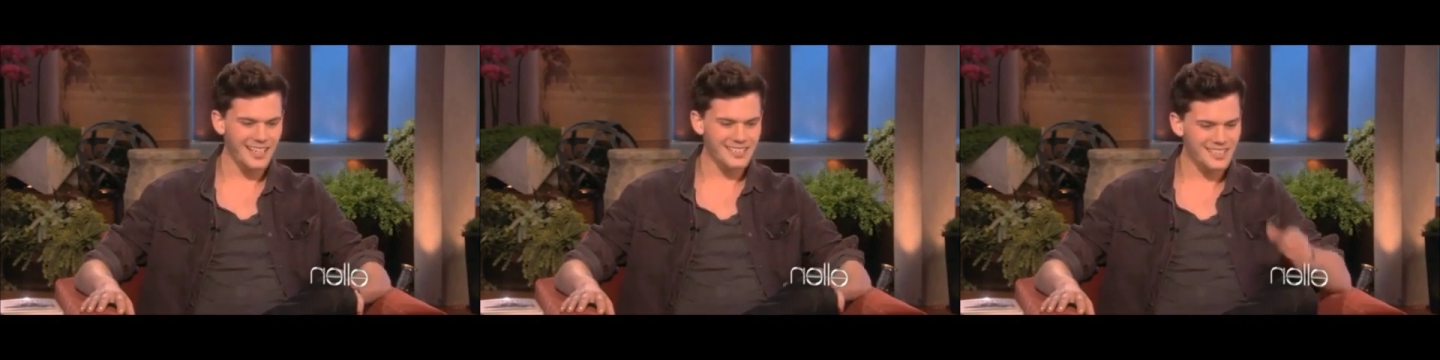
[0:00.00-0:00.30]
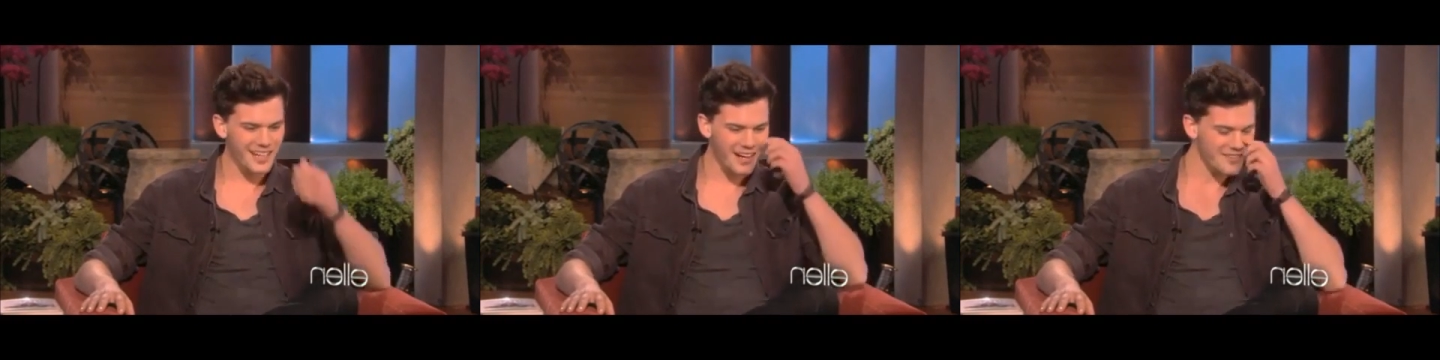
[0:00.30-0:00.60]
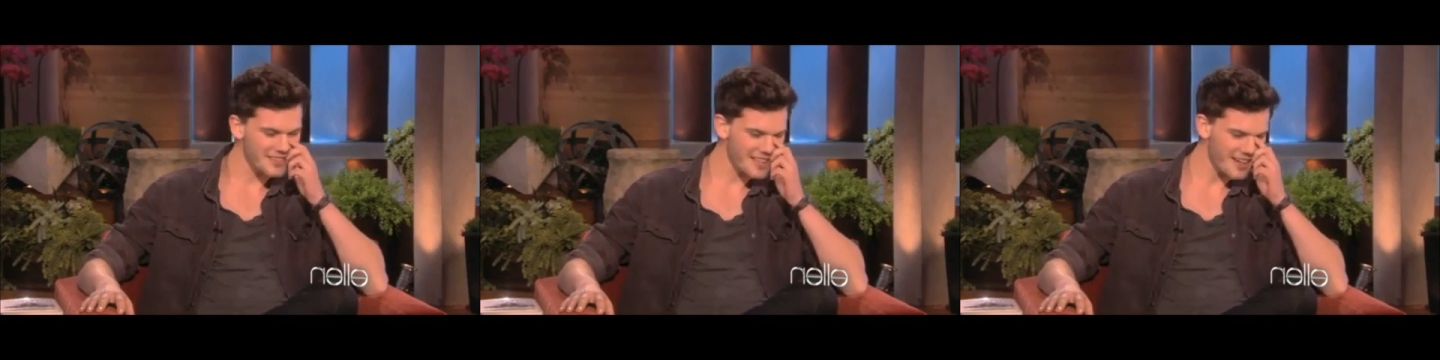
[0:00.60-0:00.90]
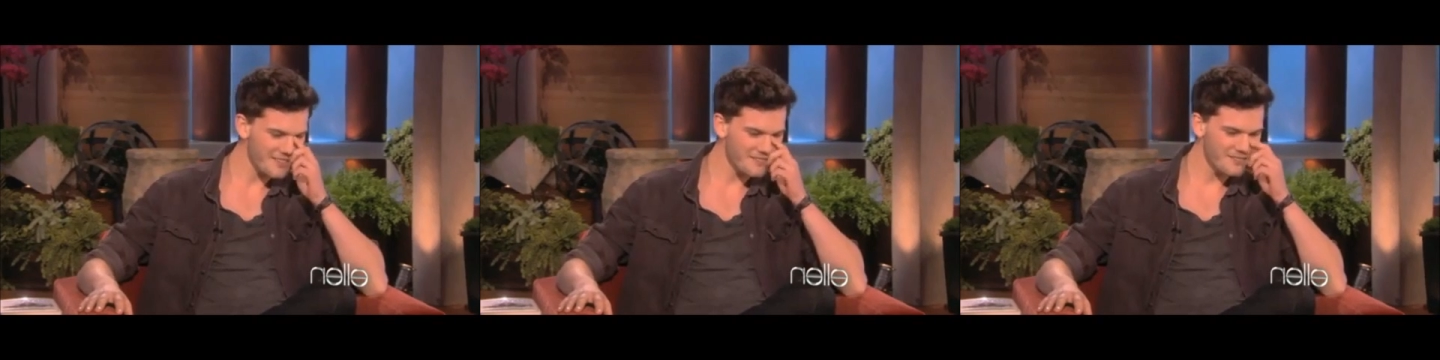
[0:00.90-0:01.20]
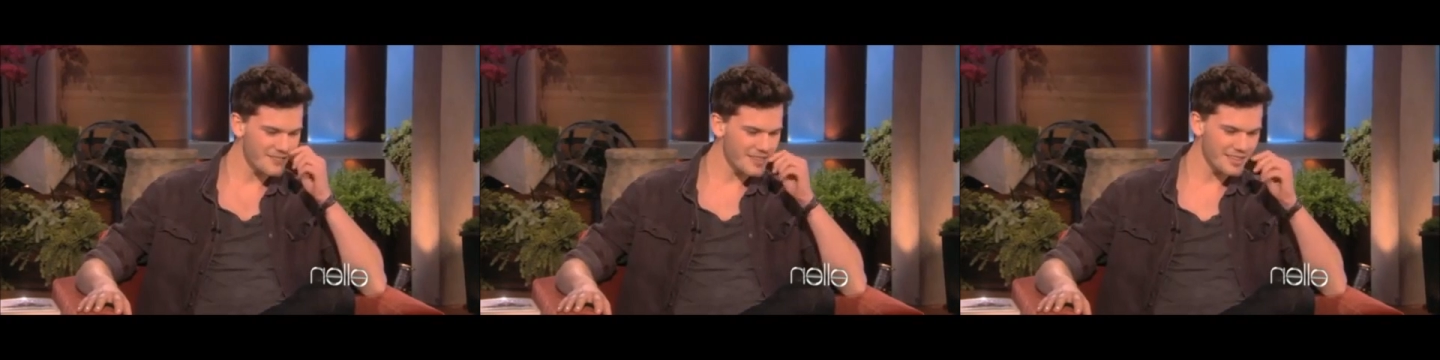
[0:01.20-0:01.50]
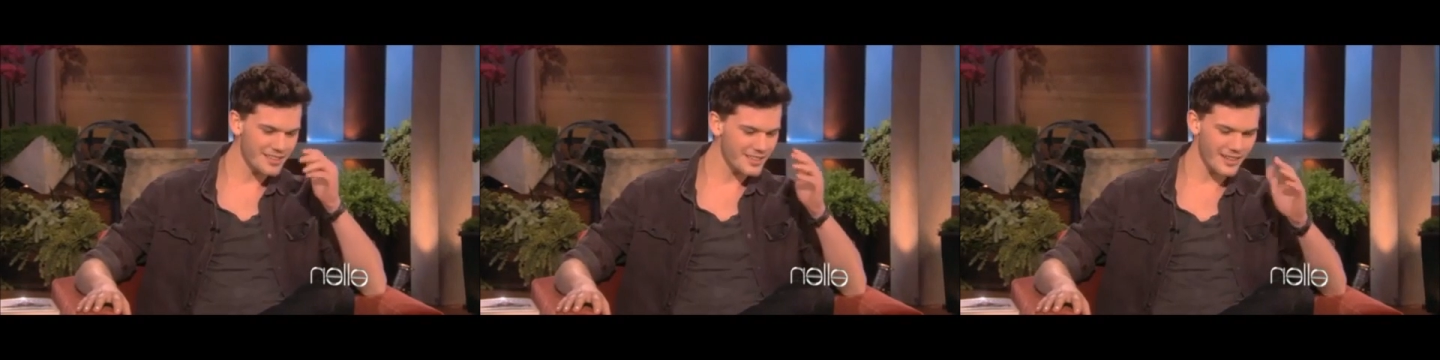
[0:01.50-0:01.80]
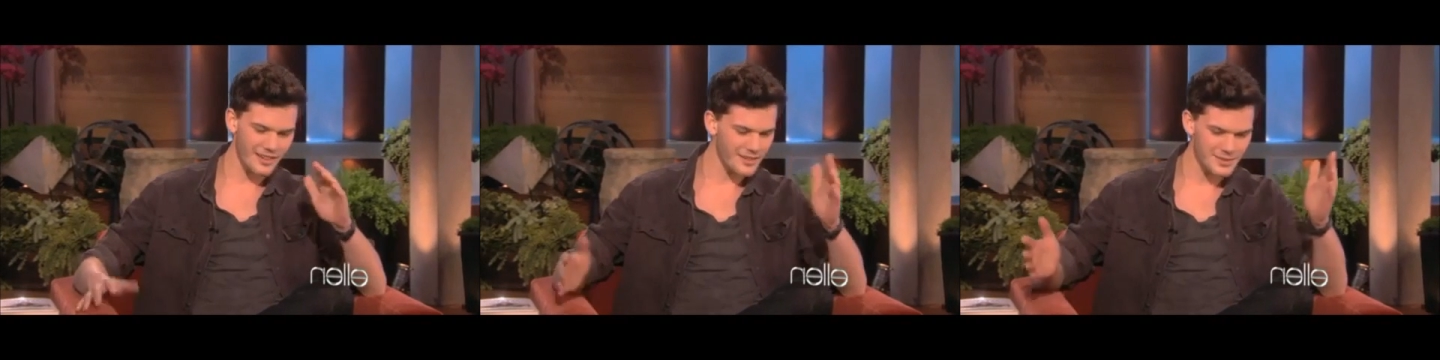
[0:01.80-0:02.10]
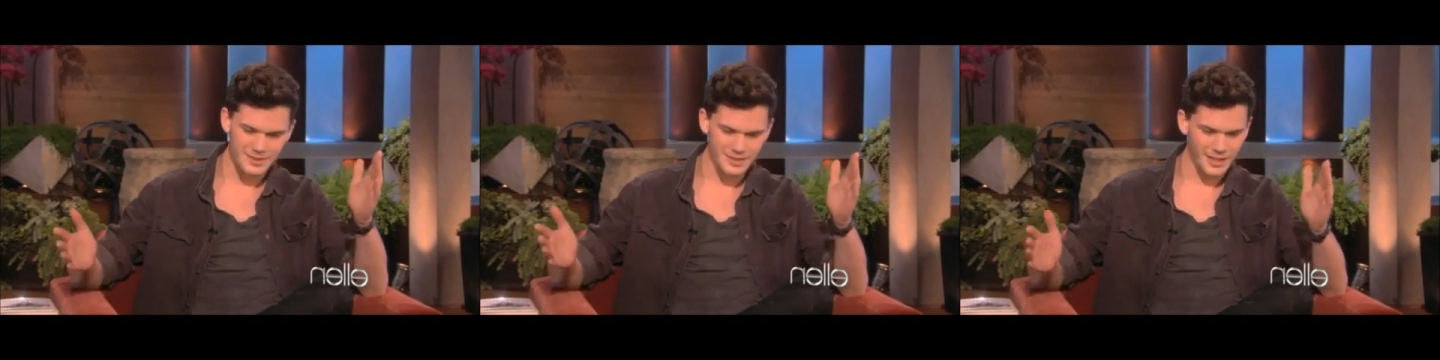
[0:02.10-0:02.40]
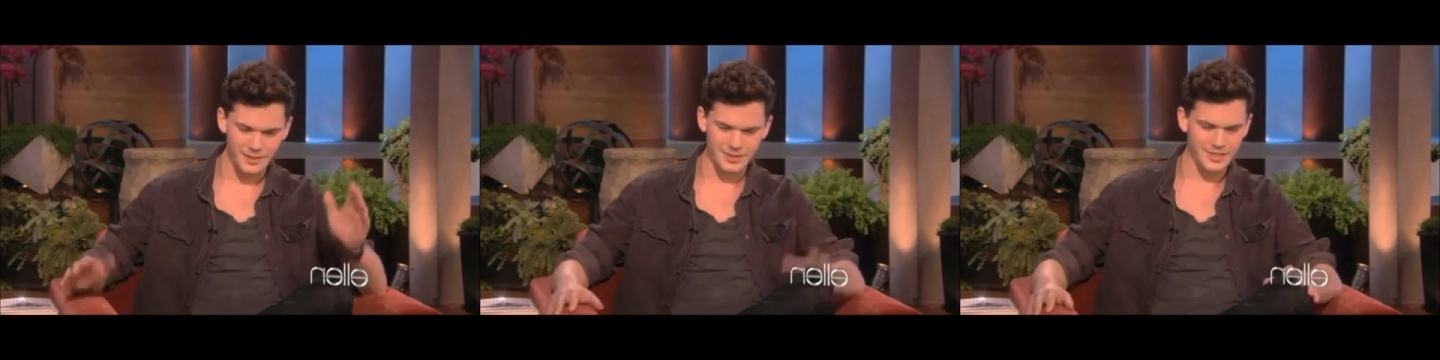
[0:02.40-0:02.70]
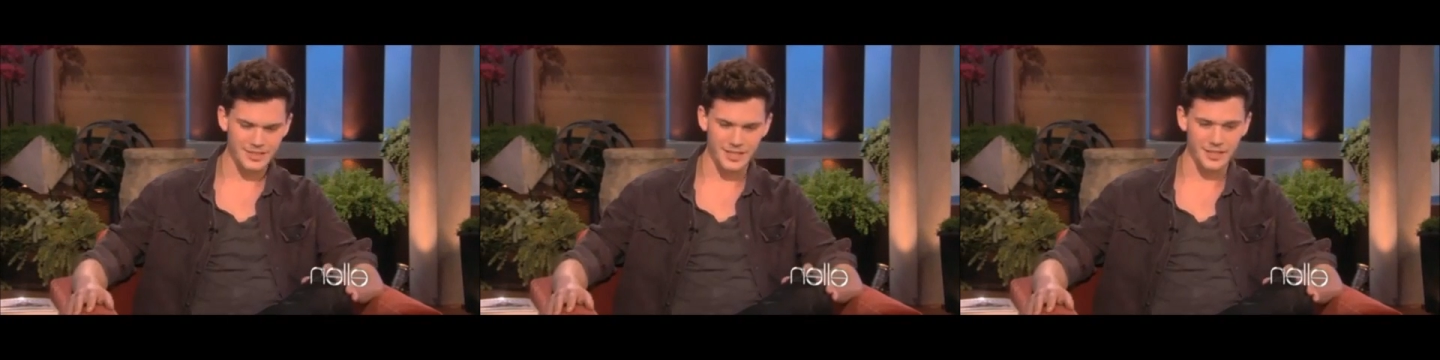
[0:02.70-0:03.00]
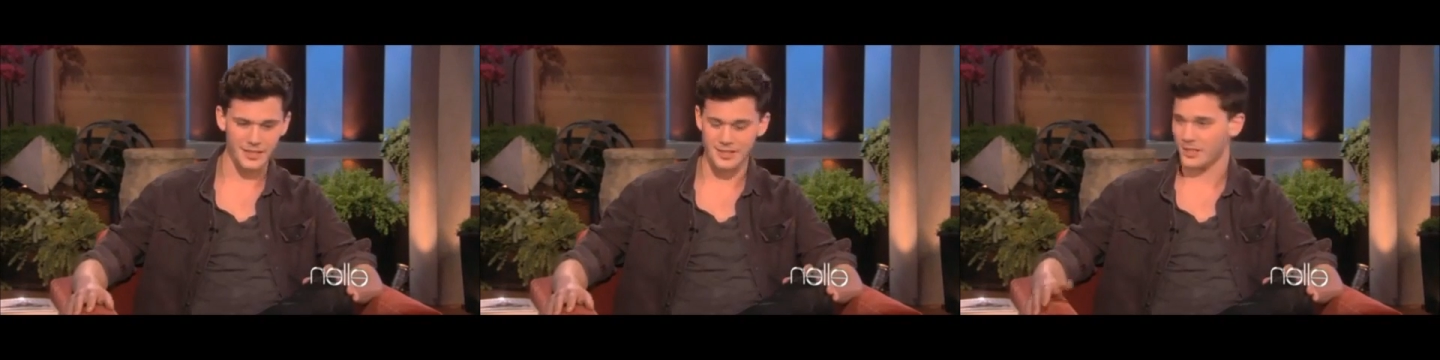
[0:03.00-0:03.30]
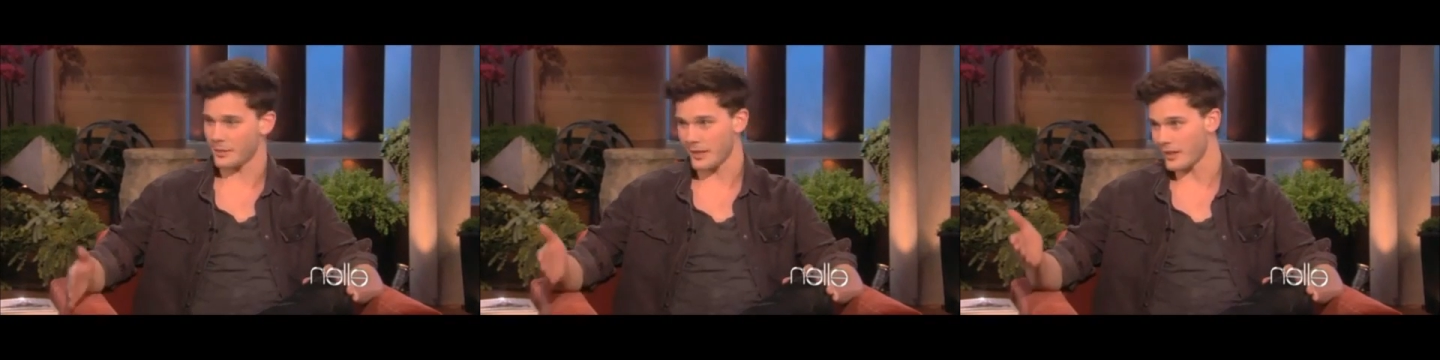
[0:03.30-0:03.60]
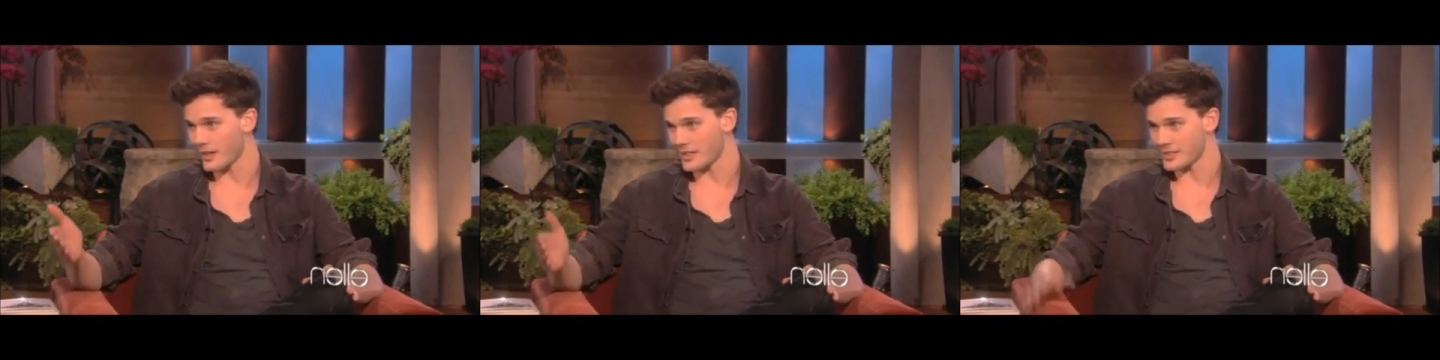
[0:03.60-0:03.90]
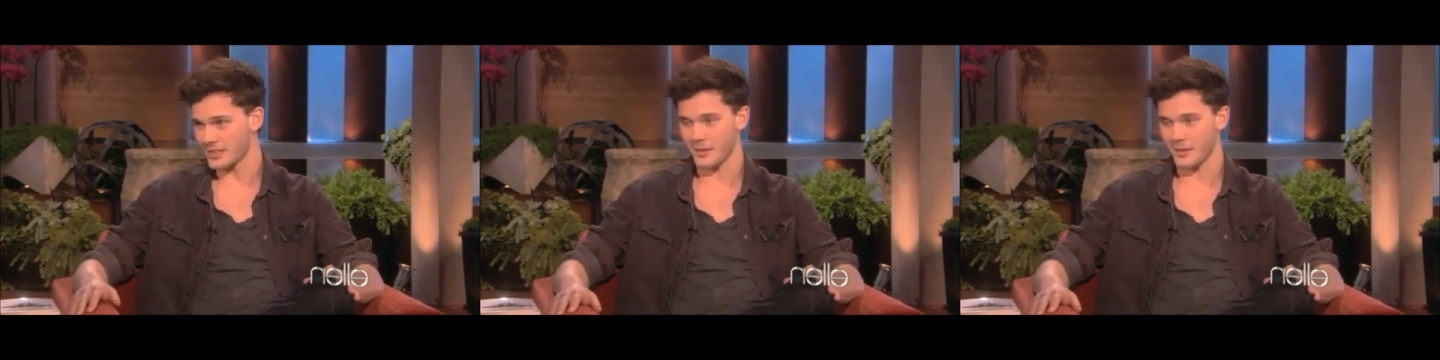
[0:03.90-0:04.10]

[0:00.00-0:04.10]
I don't know. I mean, you know, I was literally in a theatre show with no lines.